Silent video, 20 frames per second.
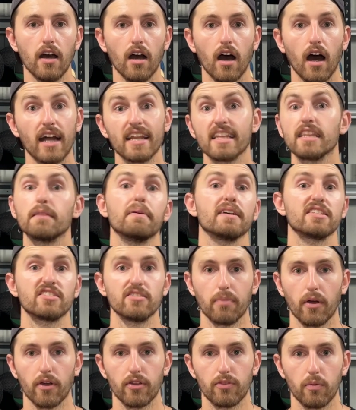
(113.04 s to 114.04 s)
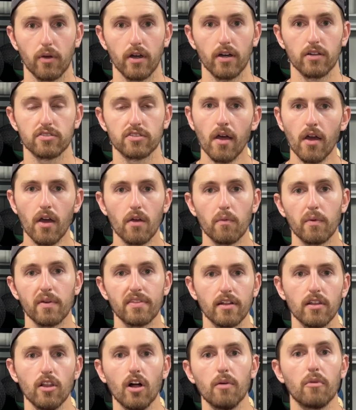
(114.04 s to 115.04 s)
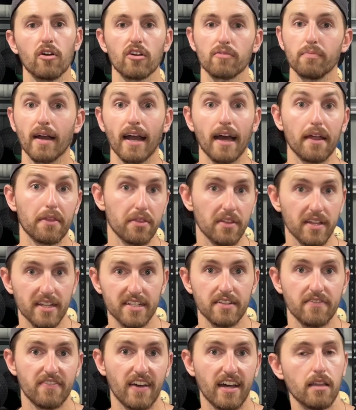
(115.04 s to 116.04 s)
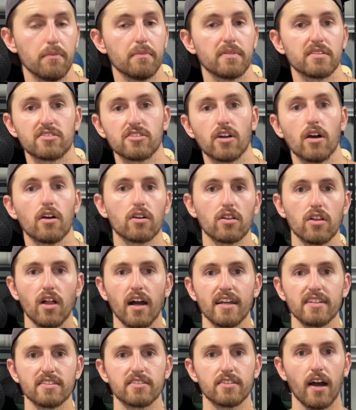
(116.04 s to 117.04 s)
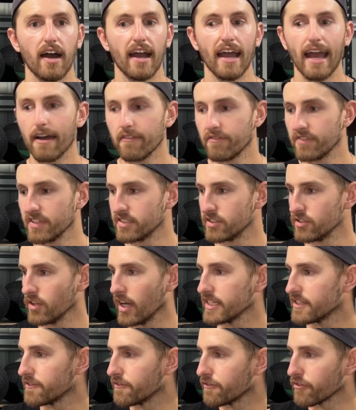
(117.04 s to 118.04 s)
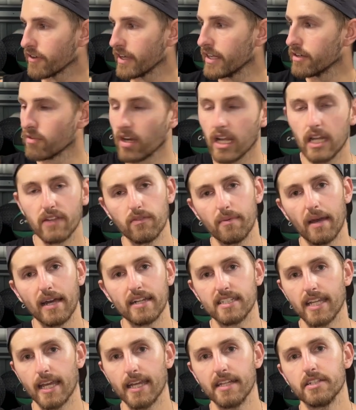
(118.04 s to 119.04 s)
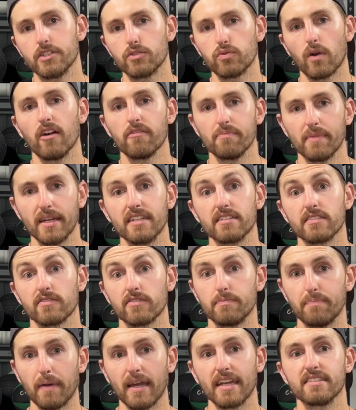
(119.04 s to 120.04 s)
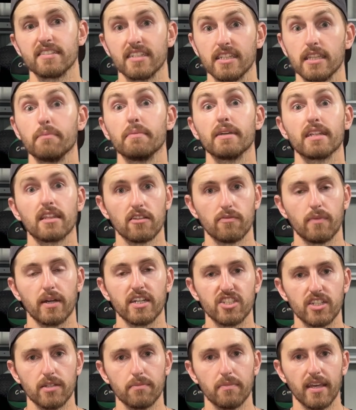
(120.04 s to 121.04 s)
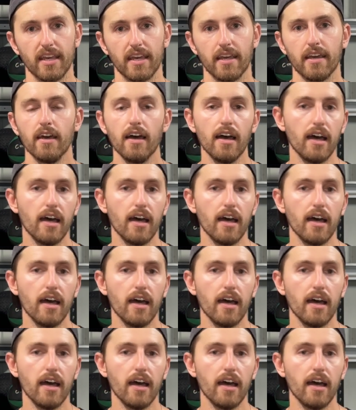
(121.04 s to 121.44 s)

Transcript: I need the best of both worlds. With a lot more of my athletic development style clients, I have this nice free run of about 10 to 12 meters of space in the middle of my gym here.